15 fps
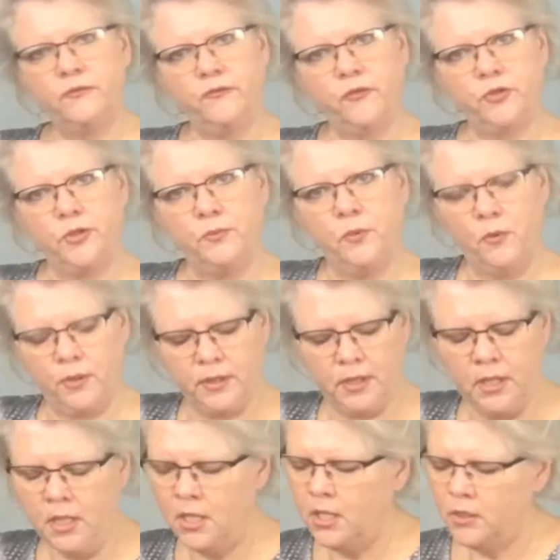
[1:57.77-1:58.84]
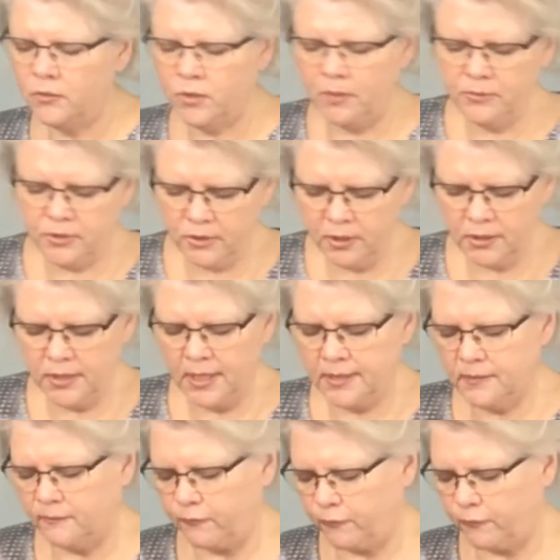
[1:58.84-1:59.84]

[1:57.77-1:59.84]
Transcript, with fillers: for support. So I'm just going to take some